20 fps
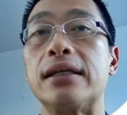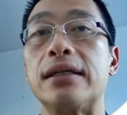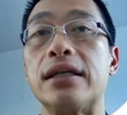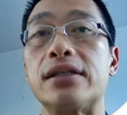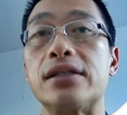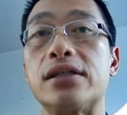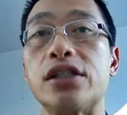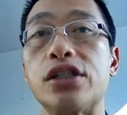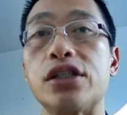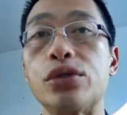
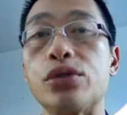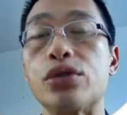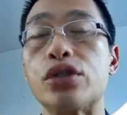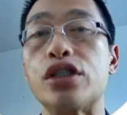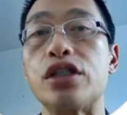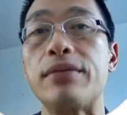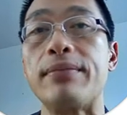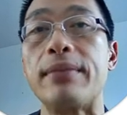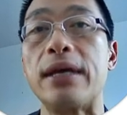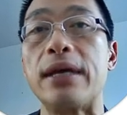There's
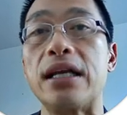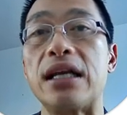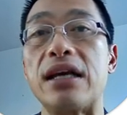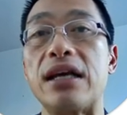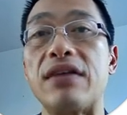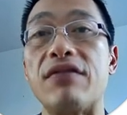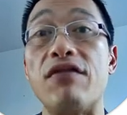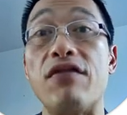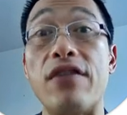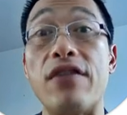huge demand
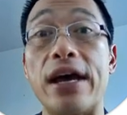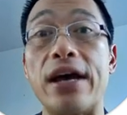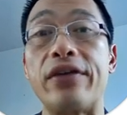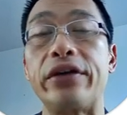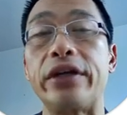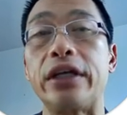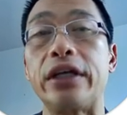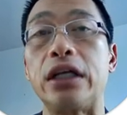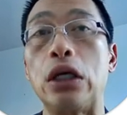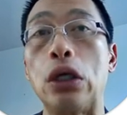and
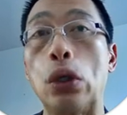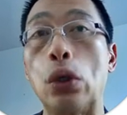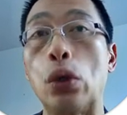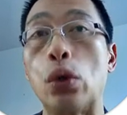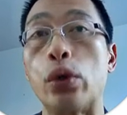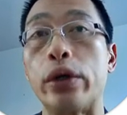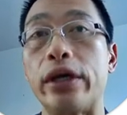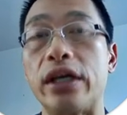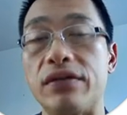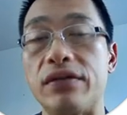very
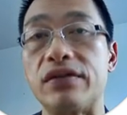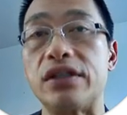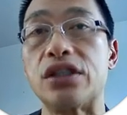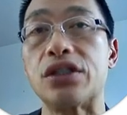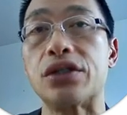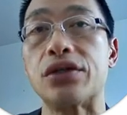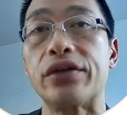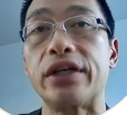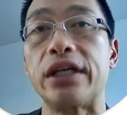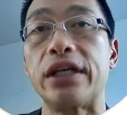low
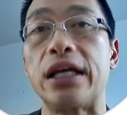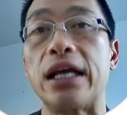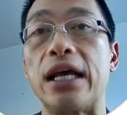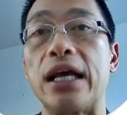inventory,